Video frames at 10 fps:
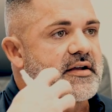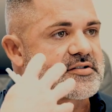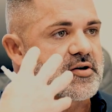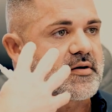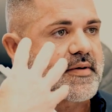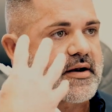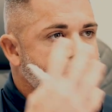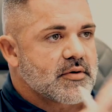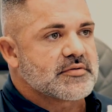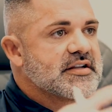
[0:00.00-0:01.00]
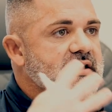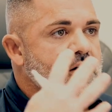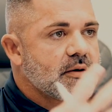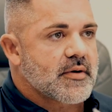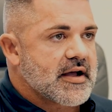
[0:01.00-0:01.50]
a certain amount of protein,
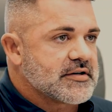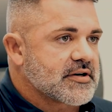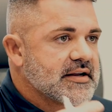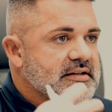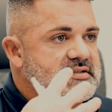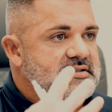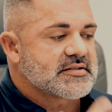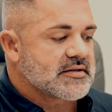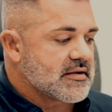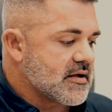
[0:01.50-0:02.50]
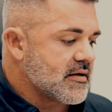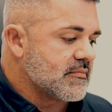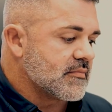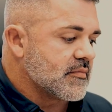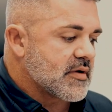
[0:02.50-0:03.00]
carbohydrates,
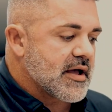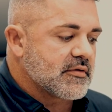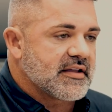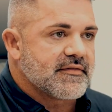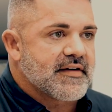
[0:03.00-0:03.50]
healthy